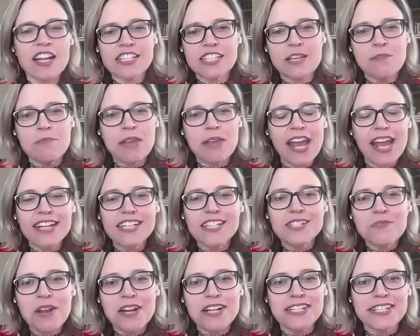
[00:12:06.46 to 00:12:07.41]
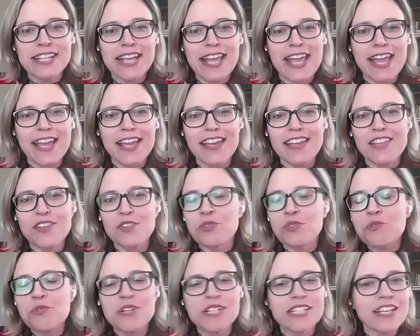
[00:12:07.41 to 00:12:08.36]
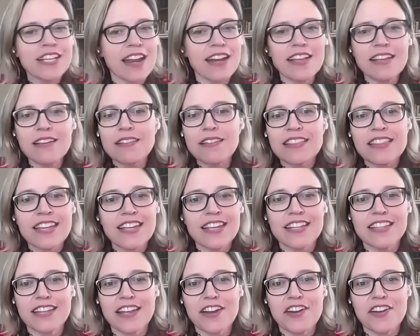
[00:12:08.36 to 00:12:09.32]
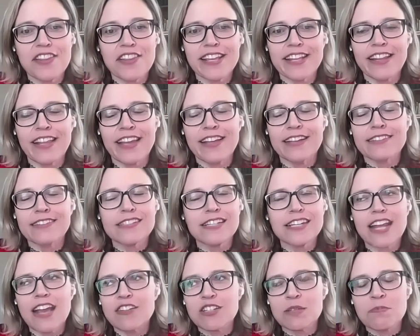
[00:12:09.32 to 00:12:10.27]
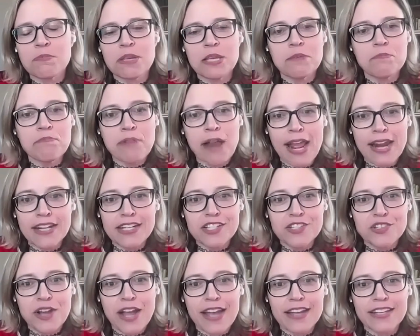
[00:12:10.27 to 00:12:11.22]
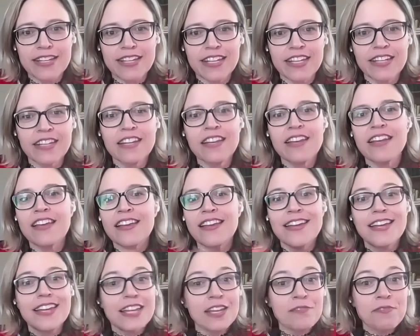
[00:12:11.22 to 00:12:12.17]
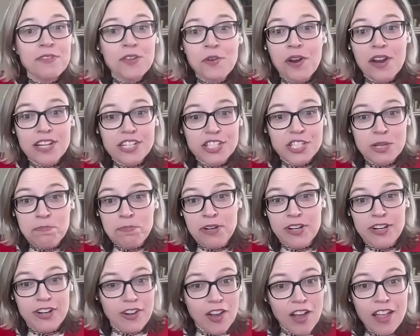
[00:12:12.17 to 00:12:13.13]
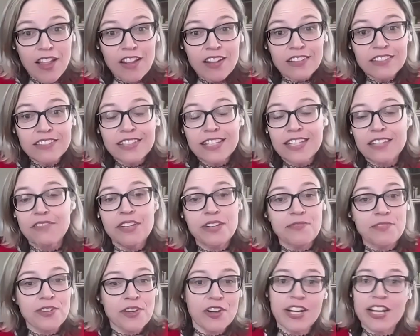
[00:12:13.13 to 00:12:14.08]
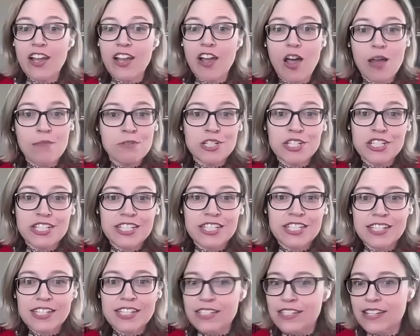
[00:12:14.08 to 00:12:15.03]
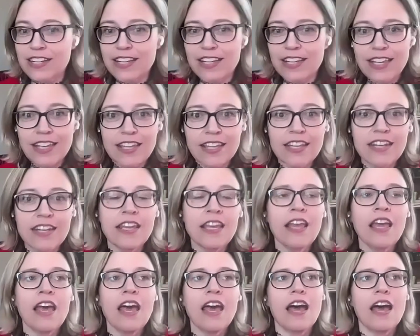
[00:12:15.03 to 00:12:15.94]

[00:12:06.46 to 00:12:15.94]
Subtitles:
awesome. And I just wanted to say you threw a tiny thing in there that like stood out to me. Branded tracking. If you are a shipper at all, even if you're in e-commerce just listening in,